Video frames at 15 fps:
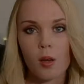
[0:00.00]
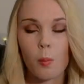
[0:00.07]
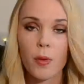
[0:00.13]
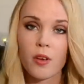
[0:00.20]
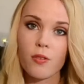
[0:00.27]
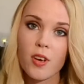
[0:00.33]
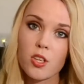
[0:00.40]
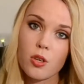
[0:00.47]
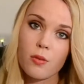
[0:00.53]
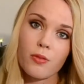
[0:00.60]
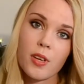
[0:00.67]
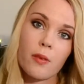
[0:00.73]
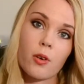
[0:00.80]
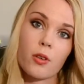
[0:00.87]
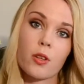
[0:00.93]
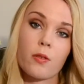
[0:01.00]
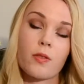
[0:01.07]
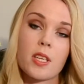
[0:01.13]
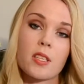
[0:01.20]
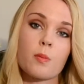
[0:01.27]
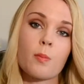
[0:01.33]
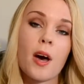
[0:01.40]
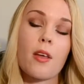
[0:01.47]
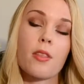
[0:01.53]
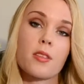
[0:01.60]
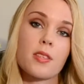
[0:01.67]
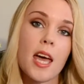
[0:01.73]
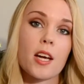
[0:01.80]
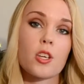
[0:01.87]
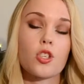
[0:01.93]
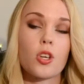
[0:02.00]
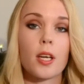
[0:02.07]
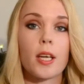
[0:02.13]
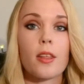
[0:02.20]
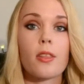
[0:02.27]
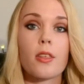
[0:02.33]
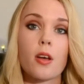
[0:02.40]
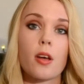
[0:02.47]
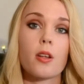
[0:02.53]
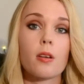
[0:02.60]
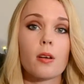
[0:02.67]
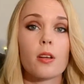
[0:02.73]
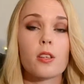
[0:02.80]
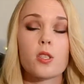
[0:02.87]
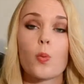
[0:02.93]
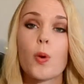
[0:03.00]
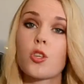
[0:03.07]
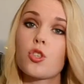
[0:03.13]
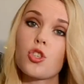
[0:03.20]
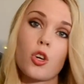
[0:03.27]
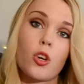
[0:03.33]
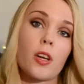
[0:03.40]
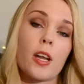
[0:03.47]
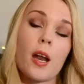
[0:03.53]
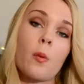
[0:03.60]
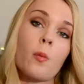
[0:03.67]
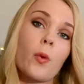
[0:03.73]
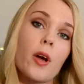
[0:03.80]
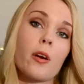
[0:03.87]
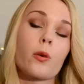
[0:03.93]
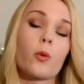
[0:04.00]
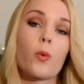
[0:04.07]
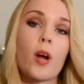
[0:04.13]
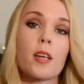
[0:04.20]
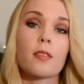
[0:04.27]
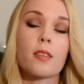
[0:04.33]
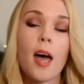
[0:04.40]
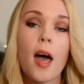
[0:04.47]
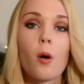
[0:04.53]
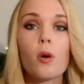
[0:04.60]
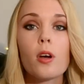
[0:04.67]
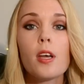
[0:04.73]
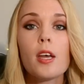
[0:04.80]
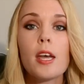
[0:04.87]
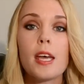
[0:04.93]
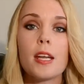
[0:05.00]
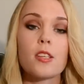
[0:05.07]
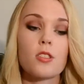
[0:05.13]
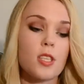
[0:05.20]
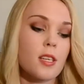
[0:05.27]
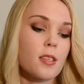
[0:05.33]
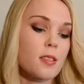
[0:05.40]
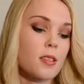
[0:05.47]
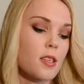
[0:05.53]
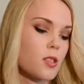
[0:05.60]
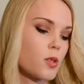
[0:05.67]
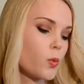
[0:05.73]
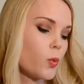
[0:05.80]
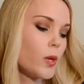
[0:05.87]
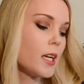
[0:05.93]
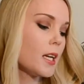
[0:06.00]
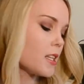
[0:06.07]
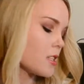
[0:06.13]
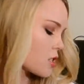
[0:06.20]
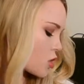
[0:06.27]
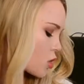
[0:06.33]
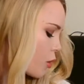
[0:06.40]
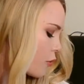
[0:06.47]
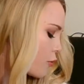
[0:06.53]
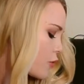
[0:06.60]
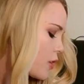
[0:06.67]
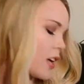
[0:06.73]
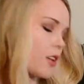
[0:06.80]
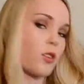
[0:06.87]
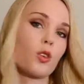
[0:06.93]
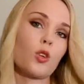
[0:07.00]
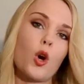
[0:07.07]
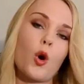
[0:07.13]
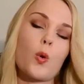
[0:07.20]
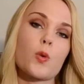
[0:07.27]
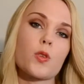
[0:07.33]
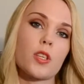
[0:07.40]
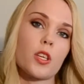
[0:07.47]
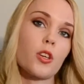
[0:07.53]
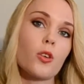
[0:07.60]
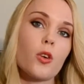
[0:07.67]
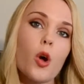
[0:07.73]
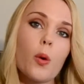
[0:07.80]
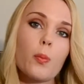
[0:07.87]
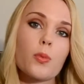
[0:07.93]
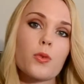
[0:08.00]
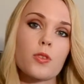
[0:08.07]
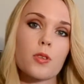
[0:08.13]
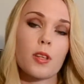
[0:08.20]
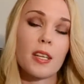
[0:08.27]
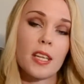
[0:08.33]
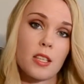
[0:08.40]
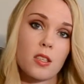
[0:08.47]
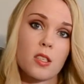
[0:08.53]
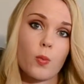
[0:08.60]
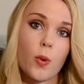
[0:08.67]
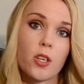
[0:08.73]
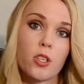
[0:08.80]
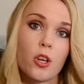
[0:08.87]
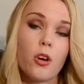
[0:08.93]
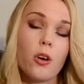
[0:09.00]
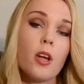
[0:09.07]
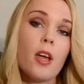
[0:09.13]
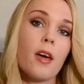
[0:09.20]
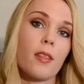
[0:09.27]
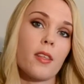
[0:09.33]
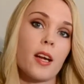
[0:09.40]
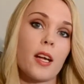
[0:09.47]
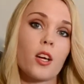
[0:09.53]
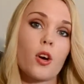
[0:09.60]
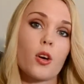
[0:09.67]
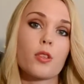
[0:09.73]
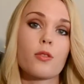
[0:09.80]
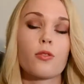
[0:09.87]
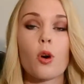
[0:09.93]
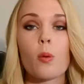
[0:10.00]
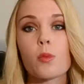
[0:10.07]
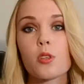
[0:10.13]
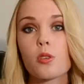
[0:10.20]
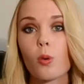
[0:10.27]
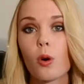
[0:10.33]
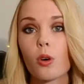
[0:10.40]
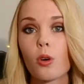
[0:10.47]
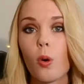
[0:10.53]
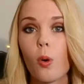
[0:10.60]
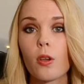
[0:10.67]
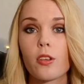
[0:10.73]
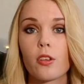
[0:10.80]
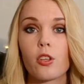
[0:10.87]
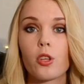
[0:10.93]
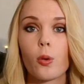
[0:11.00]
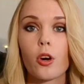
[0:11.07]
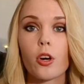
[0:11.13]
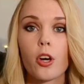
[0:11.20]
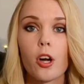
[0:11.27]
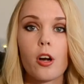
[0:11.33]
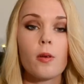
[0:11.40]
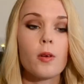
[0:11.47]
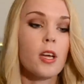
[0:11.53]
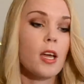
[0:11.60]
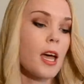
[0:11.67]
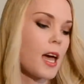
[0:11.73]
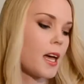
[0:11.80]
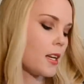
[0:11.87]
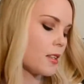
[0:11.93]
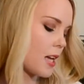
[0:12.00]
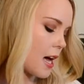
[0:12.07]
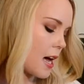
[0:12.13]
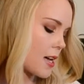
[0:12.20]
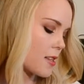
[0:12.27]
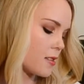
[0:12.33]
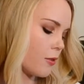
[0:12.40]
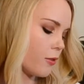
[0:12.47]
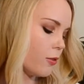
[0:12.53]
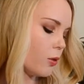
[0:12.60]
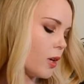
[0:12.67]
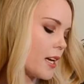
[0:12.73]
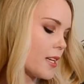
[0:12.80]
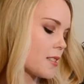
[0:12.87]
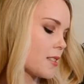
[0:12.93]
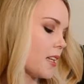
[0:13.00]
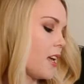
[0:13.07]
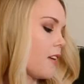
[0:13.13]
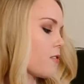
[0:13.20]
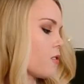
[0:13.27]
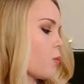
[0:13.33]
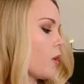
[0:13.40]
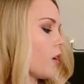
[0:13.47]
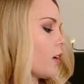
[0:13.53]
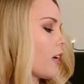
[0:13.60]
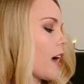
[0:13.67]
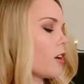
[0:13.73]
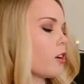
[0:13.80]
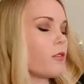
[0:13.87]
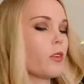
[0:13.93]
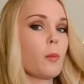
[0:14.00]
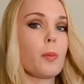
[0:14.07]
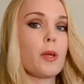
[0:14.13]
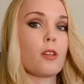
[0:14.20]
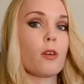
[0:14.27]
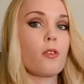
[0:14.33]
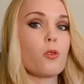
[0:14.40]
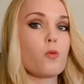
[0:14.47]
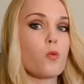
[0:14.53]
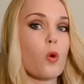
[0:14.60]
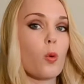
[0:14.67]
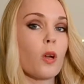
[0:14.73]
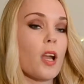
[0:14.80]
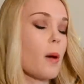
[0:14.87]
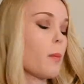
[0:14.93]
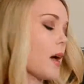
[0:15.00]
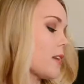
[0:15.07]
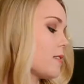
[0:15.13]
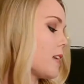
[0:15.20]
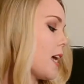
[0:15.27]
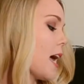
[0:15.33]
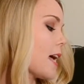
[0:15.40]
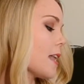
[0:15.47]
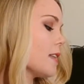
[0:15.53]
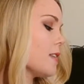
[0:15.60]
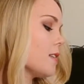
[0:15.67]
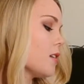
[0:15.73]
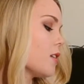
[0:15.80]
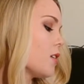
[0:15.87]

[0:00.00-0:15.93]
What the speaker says: My fashion favorite of this month is actually the sweatshirt that I'm wearing right now, and it's just this really soft and cozy cropped knit sweater that I got from a store called The New Yorker, and it has full-length sleeves with kind of a bit of a roll-up at the end,